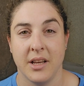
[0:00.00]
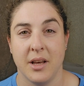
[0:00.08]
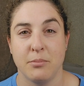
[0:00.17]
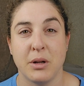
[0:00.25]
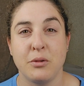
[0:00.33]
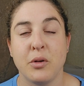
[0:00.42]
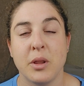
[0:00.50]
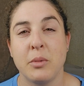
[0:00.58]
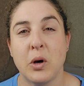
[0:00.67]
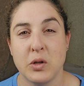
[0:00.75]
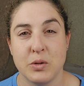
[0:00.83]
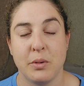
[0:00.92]
But for the
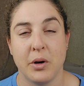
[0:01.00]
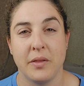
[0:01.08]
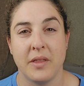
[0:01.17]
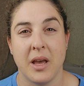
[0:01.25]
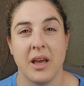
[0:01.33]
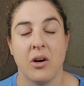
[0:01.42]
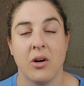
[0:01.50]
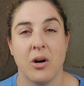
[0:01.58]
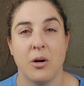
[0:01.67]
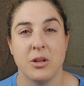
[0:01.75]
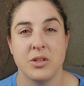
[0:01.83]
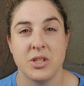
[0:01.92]
most part, they are
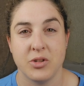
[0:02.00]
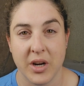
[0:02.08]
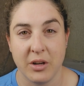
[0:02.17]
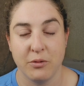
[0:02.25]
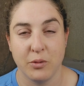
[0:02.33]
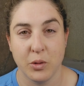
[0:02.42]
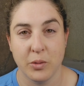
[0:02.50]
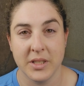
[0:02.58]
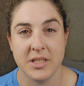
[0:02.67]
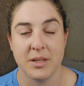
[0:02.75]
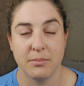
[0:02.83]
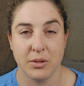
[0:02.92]
straightforward,
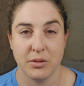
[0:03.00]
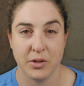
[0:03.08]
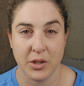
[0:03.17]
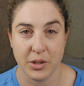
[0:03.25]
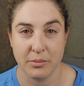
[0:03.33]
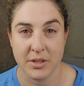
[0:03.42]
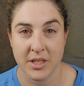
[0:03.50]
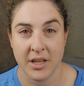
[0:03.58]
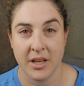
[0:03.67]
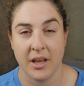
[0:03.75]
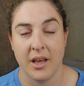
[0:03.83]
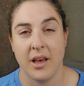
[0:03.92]
simple verbs.
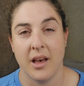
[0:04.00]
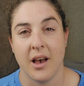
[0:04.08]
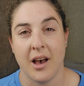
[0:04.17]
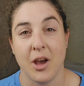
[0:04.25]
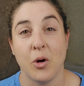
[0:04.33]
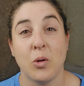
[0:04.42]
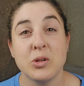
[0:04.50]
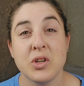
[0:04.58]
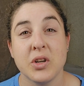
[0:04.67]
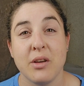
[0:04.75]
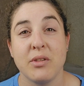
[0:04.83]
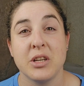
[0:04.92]
I also
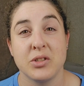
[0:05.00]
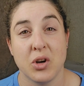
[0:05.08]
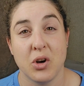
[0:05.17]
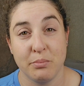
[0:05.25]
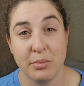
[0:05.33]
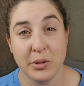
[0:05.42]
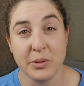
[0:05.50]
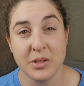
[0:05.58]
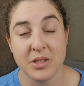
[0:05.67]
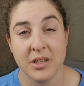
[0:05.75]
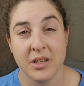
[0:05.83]
give examples,